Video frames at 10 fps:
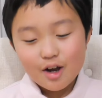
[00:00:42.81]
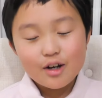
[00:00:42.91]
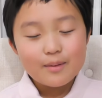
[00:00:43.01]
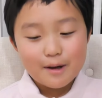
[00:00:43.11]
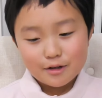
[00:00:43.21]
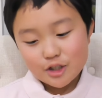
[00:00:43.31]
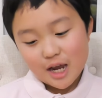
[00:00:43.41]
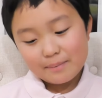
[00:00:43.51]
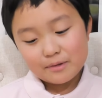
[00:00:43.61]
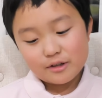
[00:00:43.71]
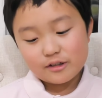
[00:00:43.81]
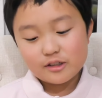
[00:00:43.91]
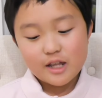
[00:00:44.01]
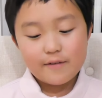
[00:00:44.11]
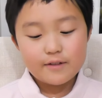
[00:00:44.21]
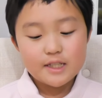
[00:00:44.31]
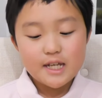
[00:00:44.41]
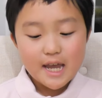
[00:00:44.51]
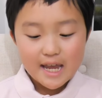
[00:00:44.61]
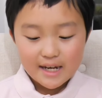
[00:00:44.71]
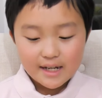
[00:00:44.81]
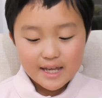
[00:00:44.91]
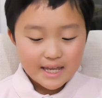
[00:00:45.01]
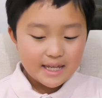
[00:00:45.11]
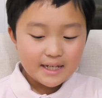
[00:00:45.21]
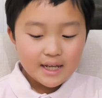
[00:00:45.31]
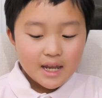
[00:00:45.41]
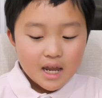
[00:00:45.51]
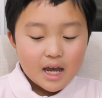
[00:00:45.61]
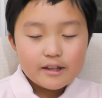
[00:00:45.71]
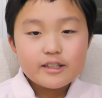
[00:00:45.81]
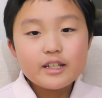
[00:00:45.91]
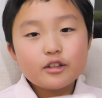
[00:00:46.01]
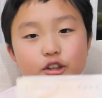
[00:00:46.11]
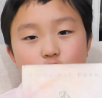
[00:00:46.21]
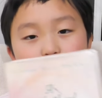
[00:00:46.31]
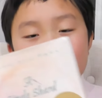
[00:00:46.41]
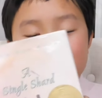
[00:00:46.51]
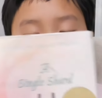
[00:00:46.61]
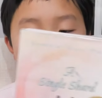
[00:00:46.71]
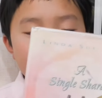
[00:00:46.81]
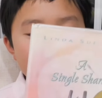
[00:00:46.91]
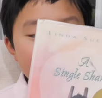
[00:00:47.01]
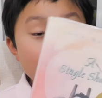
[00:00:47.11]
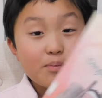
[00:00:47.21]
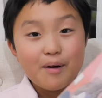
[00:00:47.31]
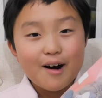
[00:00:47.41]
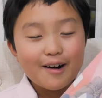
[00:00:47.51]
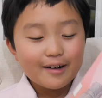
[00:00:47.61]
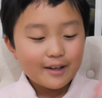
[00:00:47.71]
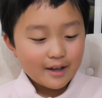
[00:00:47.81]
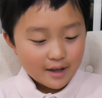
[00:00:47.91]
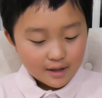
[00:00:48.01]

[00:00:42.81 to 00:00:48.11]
about chapters 7 to 8 in A Single Shard by Linda Sue Park.